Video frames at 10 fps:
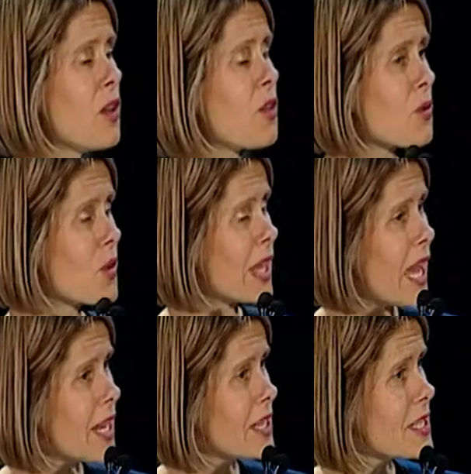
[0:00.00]
Through the
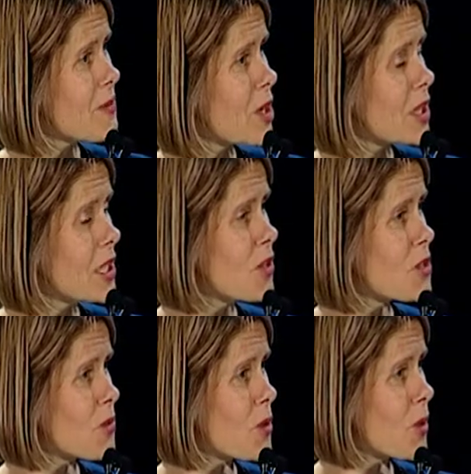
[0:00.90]
Catalyst Mark
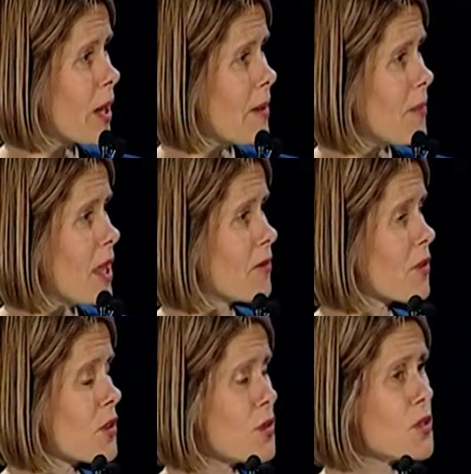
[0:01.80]
Leaders program, and
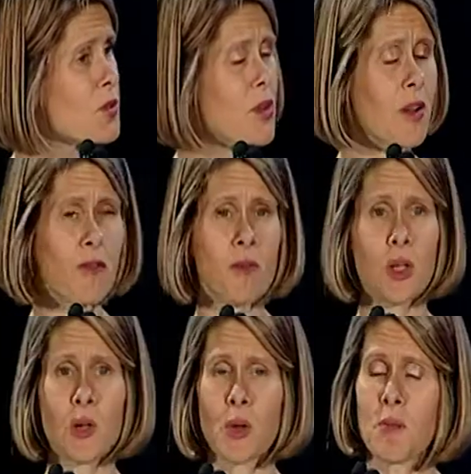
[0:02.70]
for those who are not
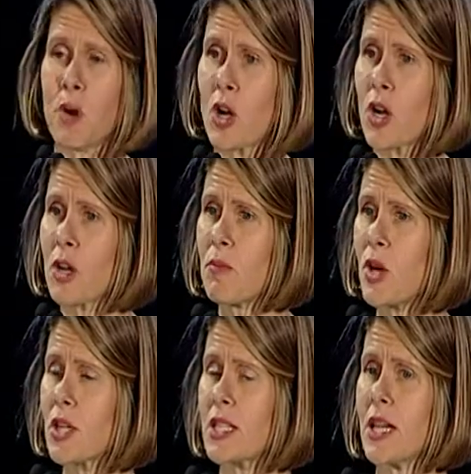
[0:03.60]
familiar with Mark,
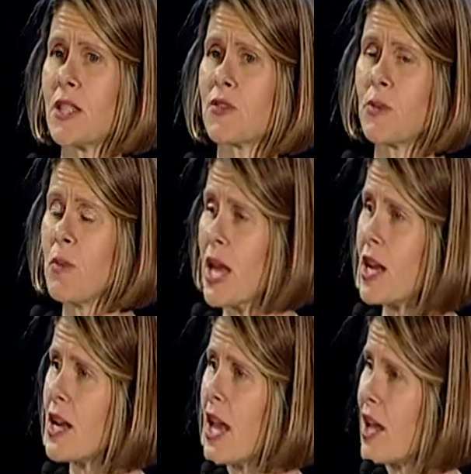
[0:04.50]
Mark stands for
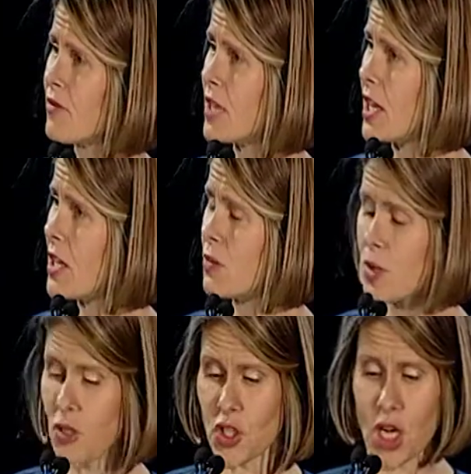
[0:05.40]
Men Advocating
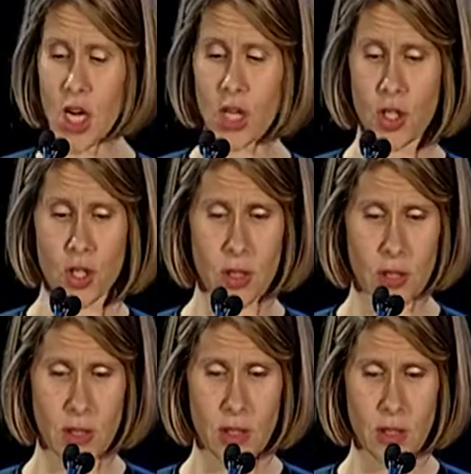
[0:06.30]
Real Change.
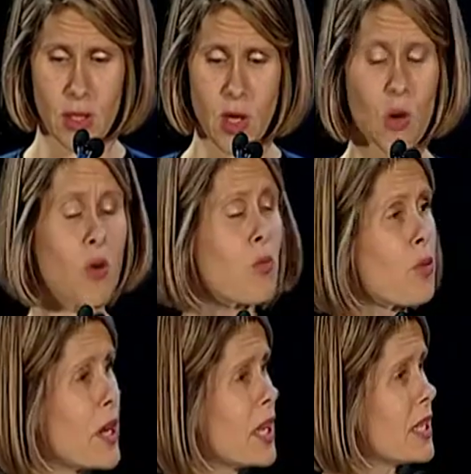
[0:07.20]
We're
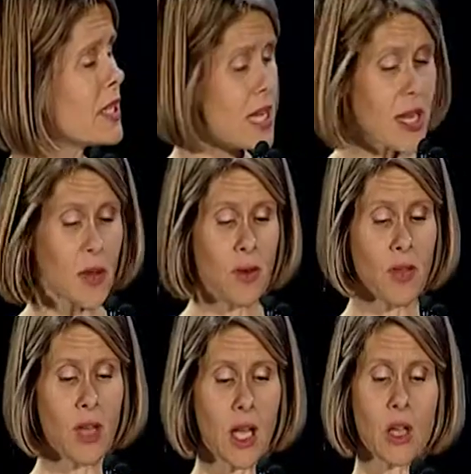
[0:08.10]
breaking down
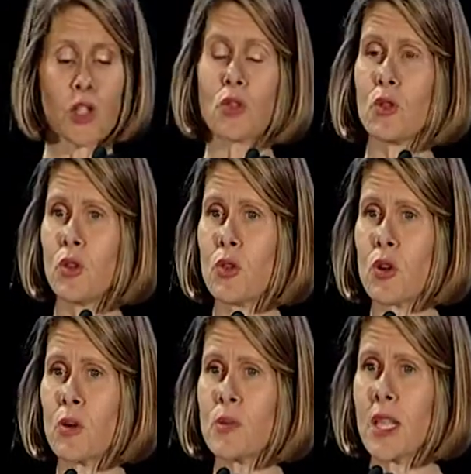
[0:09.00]
the cultural
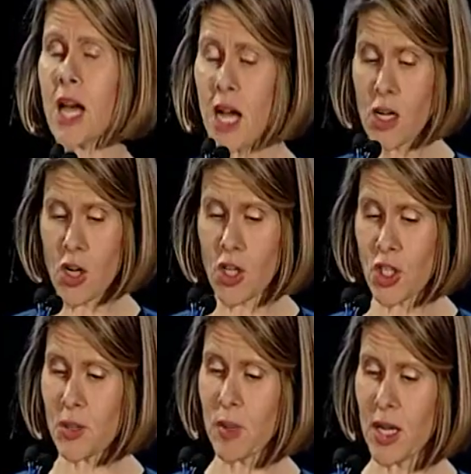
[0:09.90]
norms and
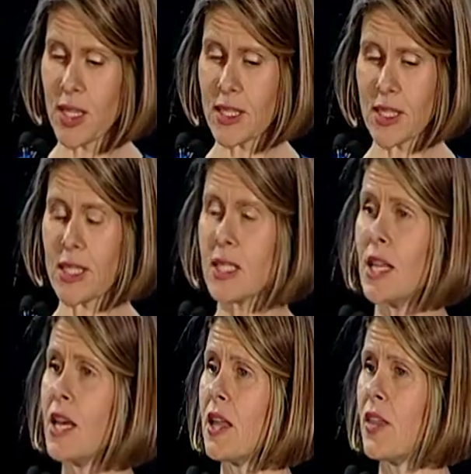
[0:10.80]
unconscious biases
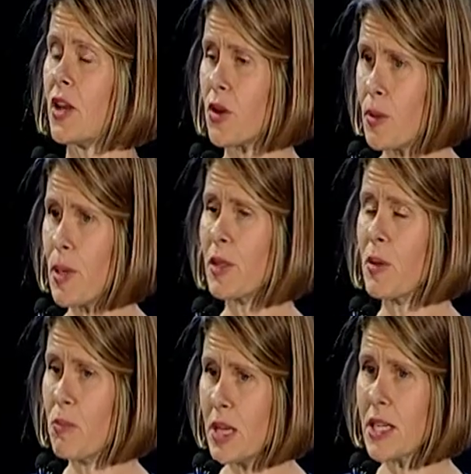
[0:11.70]
that are among
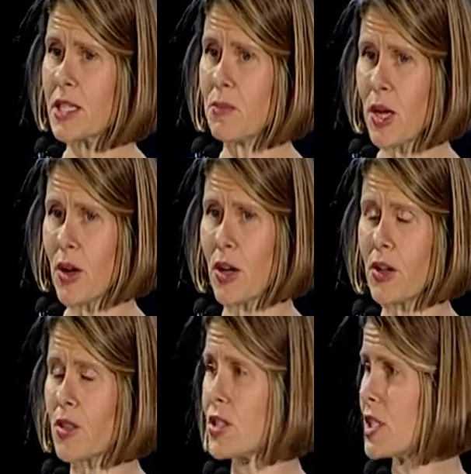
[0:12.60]
the biggest
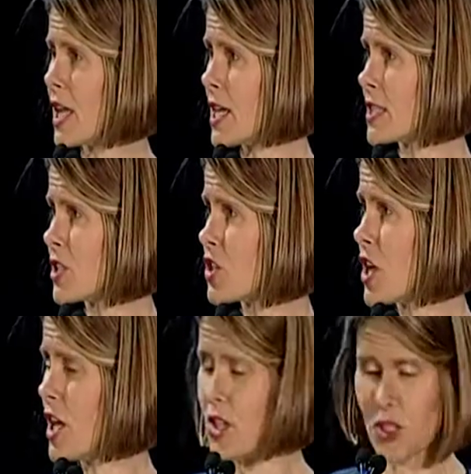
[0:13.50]
barriers to lasting
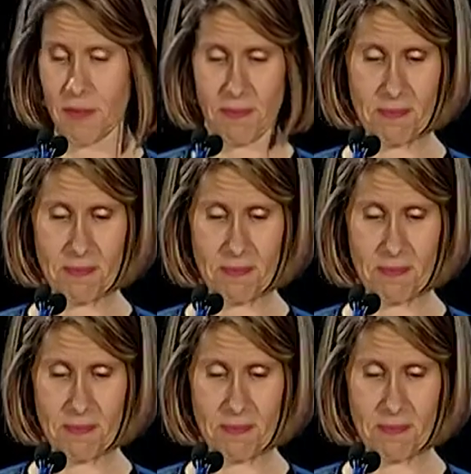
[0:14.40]
change.